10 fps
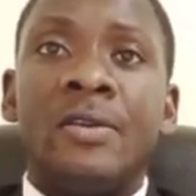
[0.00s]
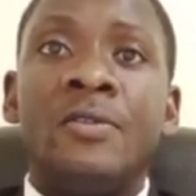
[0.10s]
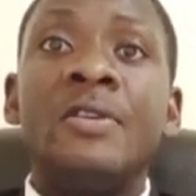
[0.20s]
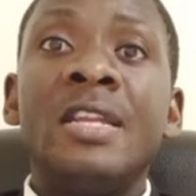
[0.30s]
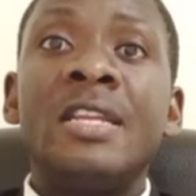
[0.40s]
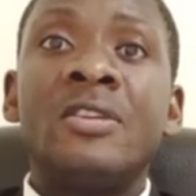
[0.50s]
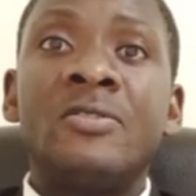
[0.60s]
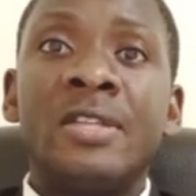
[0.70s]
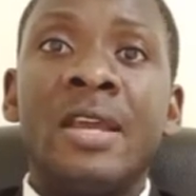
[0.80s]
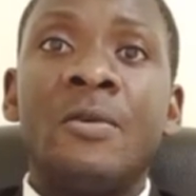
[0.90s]
you needed
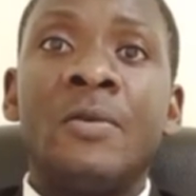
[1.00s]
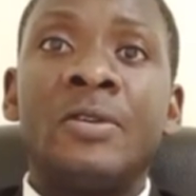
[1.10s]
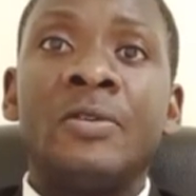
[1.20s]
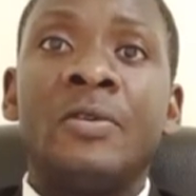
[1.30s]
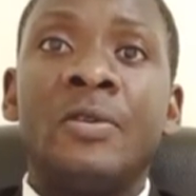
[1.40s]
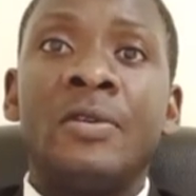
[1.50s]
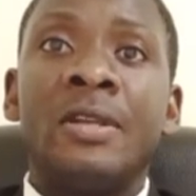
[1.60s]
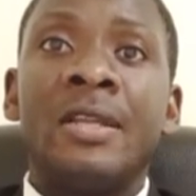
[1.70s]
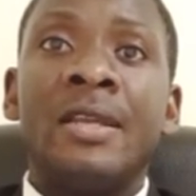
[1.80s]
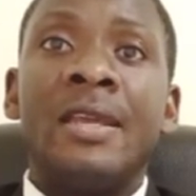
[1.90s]
to take what you
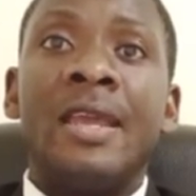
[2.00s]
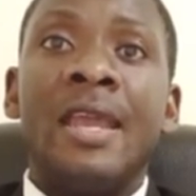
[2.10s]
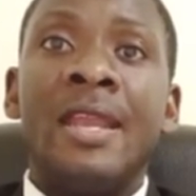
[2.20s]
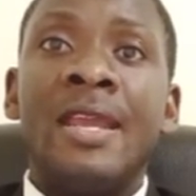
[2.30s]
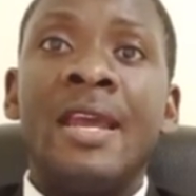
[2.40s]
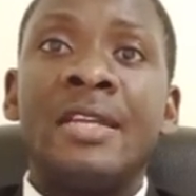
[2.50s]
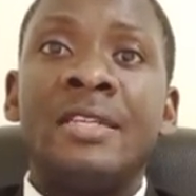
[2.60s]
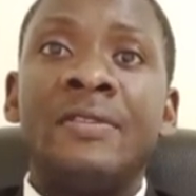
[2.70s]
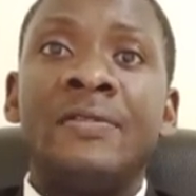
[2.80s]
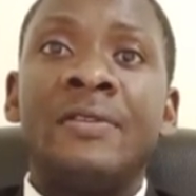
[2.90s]
call a
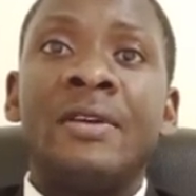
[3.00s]
negative